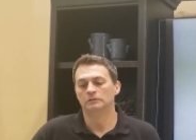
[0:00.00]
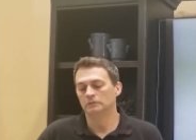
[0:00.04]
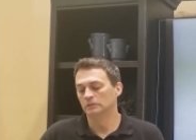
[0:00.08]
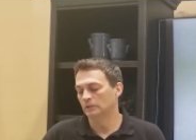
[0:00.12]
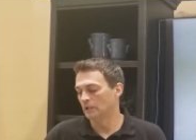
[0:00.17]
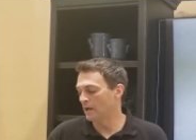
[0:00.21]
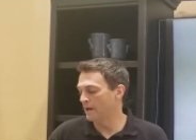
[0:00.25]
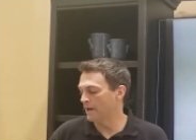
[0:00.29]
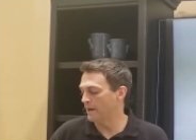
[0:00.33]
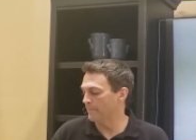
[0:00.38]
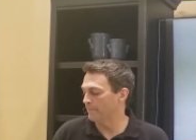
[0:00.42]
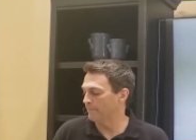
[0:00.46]

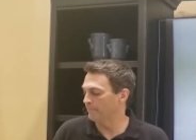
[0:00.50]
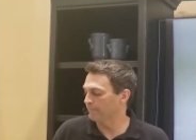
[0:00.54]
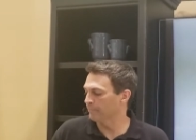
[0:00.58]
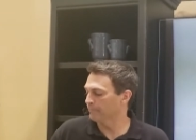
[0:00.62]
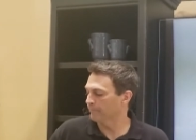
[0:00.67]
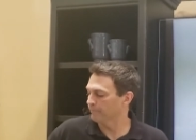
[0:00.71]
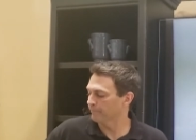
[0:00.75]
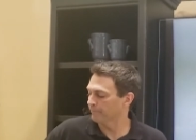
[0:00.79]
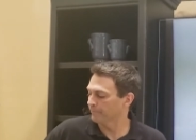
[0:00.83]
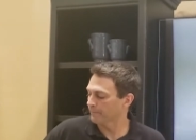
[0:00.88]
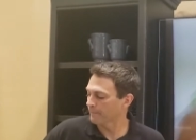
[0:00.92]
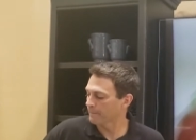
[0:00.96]
All right,
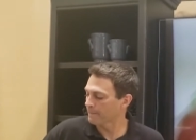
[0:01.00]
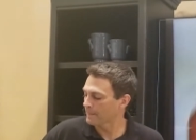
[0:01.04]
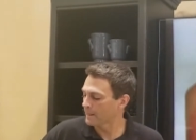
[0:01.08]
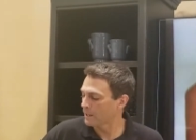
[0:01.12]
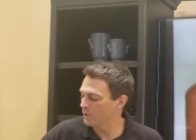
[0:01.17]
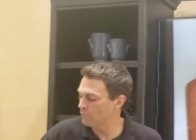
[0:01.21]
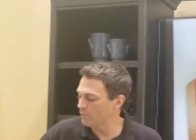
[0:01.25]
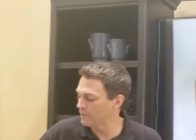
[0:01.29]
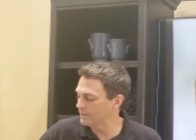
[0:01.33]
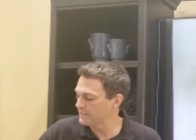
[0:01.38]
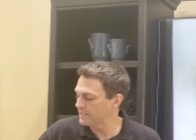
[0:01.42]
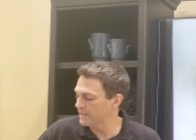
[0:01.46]

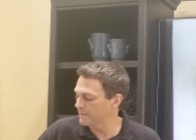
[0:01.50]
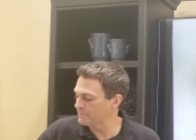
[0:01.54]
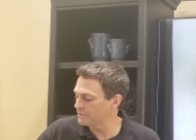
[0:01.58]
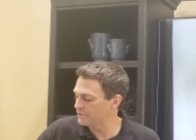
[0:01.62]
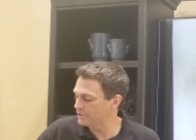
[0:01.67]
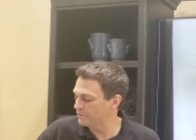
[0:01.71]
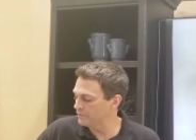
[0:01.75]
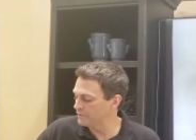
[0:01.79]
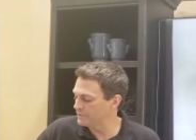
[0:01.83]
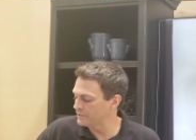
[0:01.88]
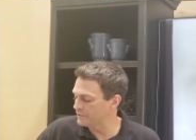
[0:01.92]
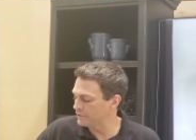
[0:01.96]
1 times
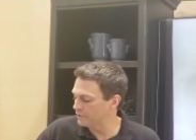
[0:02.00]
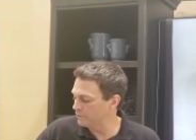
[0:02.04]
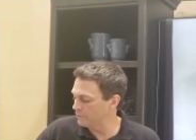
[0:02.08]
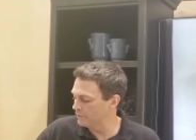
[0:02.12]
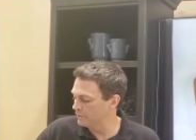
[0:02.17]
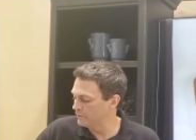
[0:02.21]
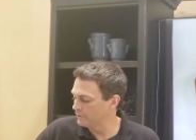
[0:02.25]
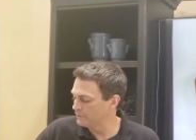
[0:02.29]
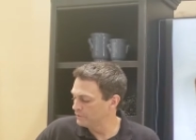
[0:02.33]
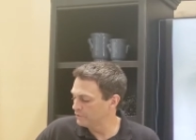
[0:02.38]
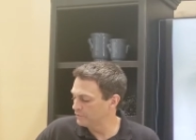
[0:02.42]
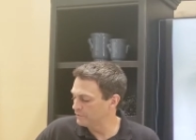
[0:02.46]
2 is 2,
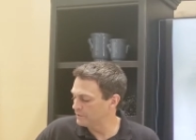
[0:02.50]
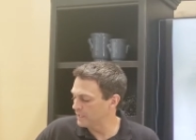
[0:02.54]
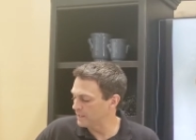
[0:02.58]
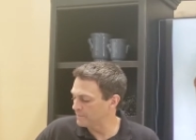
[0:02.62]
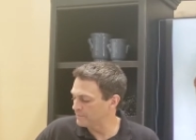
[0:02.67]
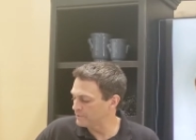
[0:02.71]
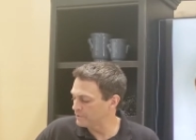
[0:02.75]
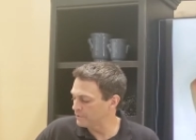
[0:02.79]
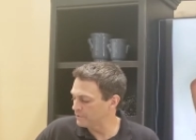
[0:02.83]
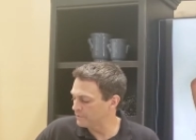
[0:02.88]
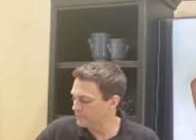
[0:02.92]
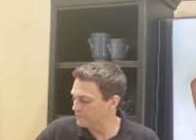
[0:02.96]
2
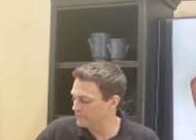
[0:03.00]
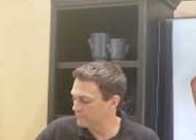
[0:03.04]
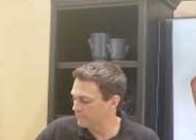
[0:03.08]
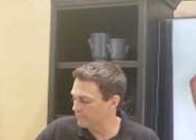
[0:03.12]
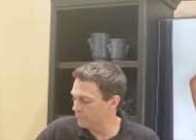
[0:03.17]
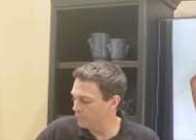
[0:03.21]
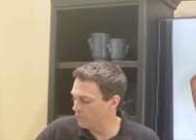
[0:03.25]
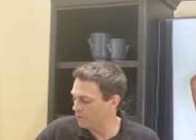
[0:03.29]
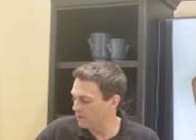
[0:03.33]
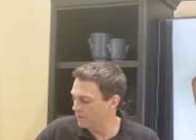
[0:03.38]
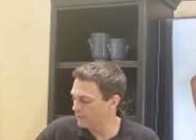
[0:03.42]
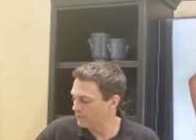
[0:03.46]
times 2 is
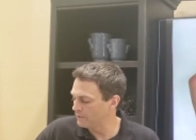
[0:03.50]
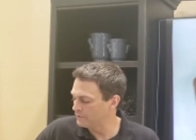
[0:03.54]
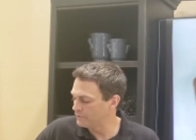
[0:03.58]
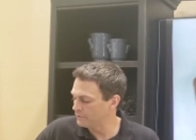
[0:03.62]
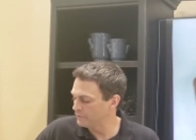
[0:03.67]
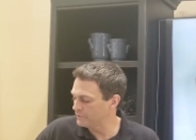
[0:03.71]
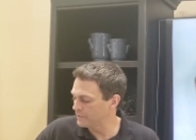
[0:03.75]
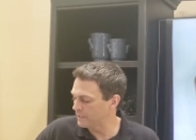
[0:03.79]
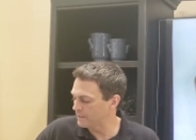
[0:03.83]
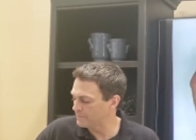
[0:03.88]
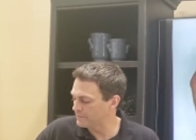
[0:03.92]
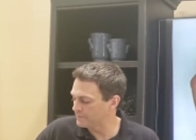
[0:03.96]
4, 2
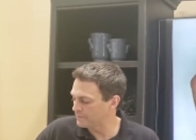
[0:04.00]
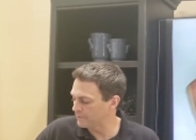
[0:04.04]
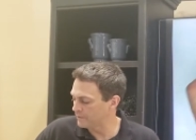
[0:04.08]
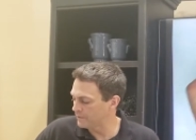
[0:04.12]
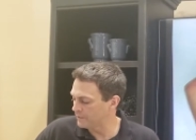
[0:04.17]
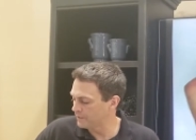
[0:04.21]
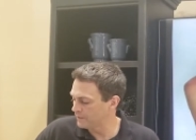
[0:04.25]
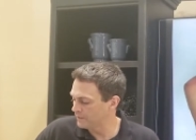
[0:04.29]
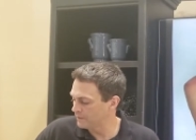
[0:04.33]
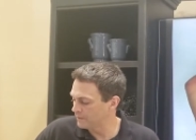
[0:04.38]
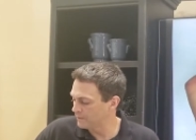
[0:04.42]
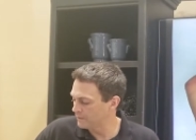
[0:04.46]
times
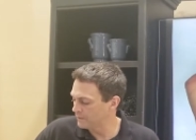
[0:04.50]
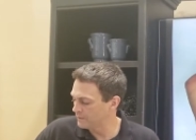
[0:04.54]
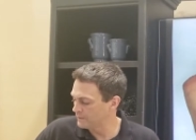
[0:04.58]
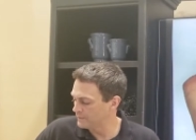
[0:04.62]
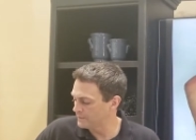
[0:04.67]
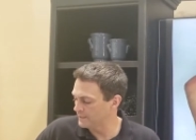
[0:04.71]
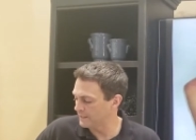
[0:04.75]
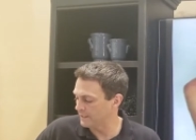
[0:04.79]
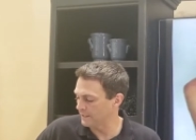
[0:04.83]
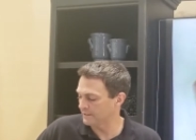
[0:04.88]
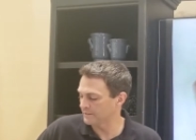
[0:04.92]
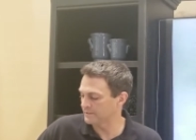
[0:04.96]
3,
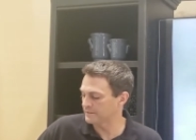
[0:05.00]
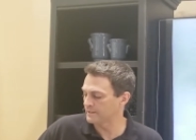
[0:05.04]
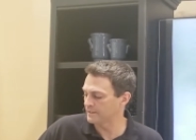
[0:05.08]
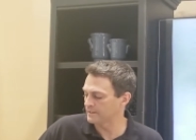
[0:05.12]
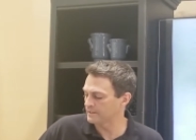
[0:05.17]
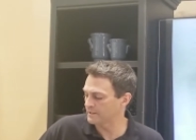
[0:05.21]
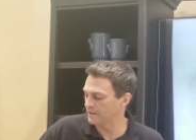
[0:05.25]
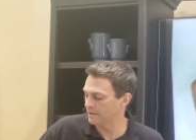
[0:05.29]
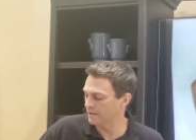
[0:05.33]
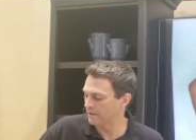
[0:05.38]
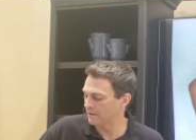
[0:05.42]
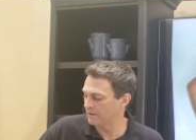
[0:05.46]
6.
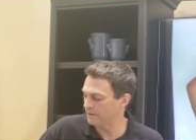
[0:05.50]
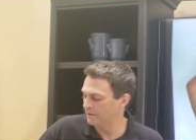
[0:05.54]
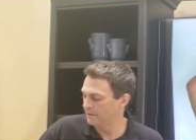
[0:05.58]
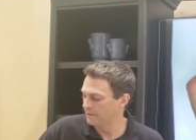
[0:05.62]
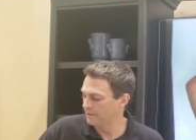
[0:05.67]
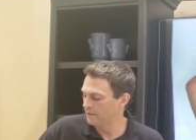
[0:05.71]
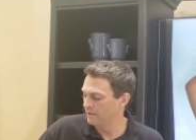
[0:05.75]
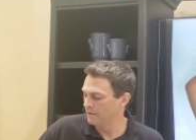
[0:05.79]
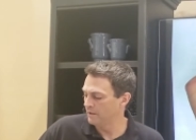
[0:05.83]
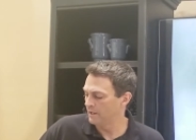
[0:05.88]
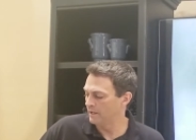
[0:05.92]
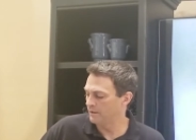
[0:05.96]

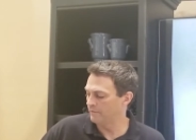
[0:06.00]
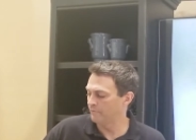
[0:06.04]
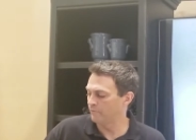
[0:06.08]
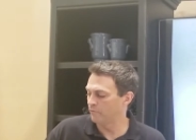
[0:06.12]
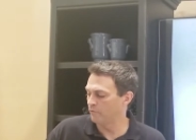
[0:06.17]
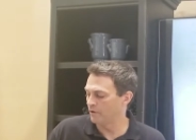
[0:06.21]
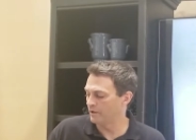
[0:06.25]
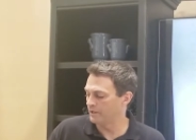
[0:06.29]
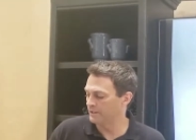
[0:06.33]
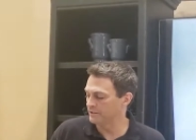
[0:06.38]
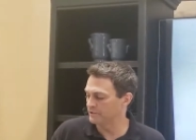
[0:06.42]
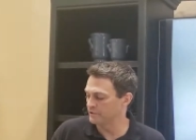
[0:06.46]

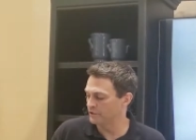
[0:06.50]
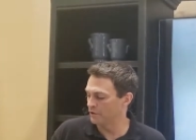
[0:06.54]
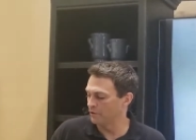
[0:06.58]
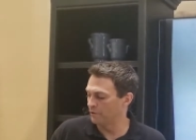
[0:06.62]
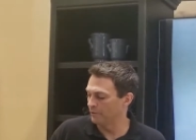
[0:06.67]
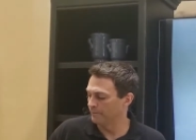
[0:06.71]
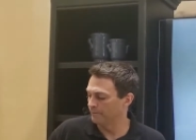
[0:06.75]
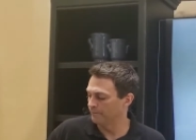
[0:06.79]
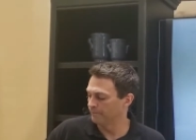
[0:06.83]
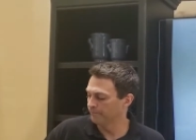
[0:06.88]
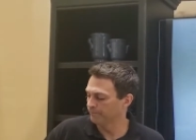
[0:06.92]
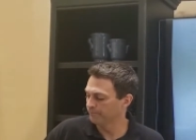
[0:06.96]

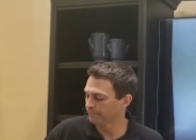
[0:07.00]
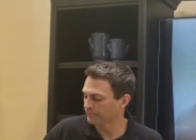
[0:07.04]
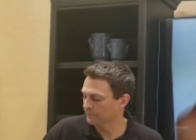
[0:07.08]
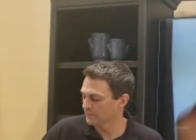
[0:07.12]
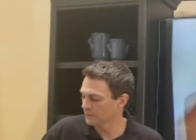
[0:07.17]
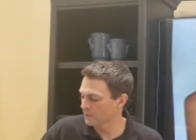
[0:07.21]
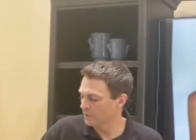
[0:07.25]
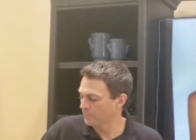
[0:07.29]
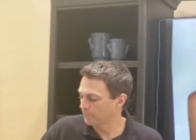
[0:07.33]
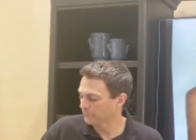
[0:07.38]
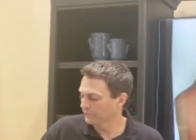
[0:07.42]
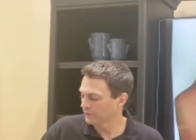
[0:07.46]
642.
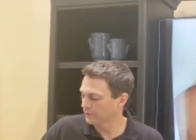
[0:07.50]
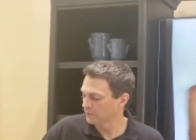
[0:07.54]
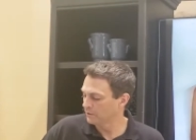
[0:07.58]
All